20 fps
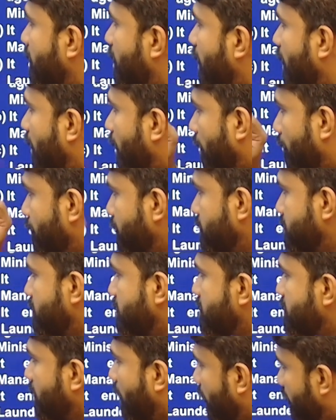offences
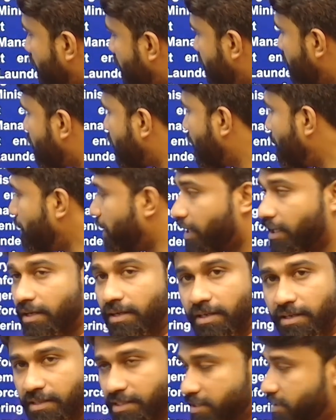coming
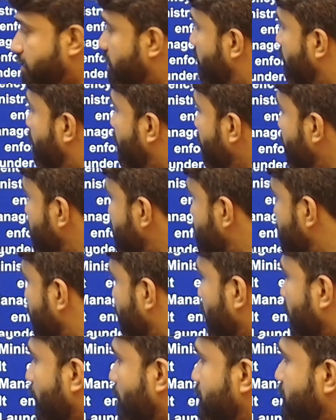under this Prevention of
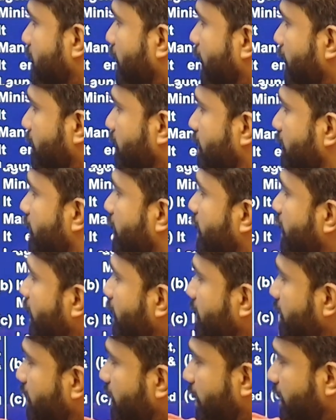Corruption Act
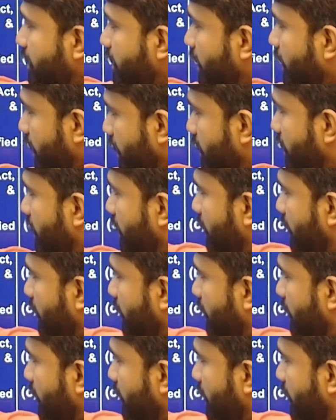1988